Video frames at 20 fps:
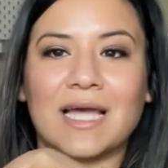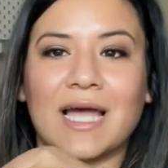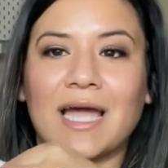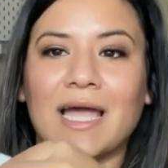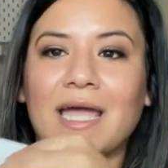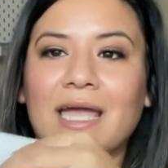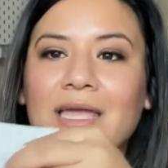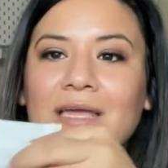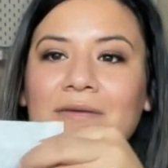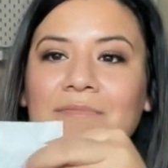
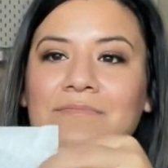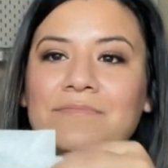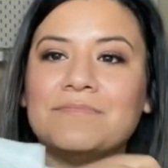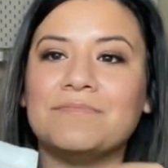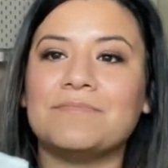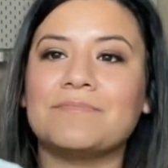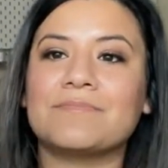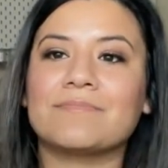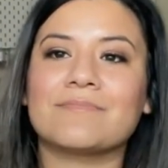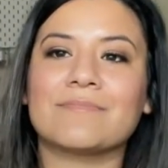I
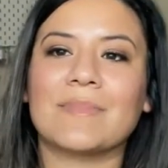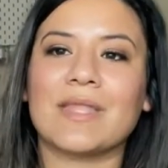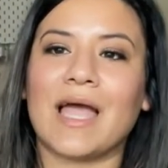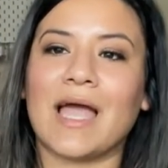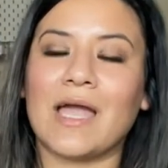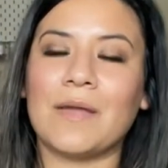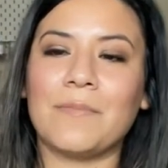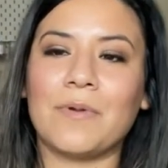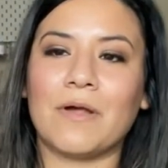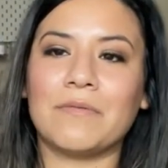
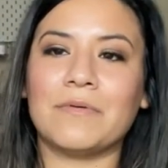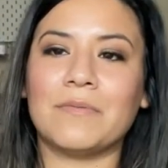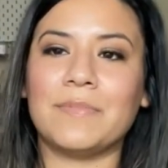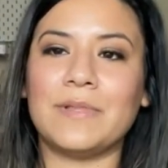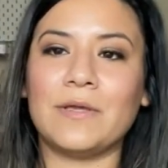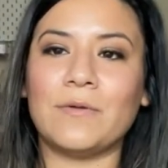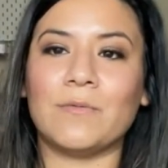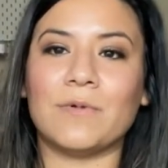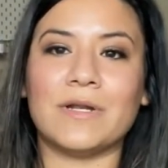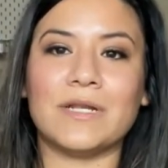I
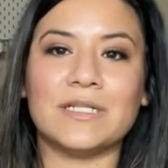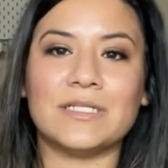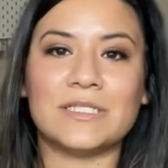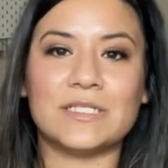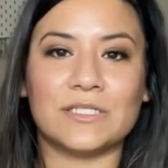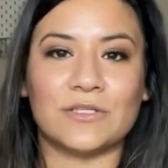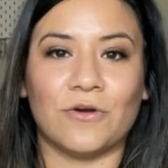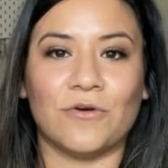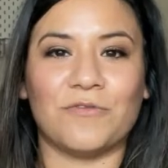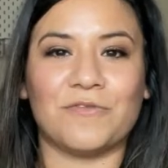probably wouldn't sew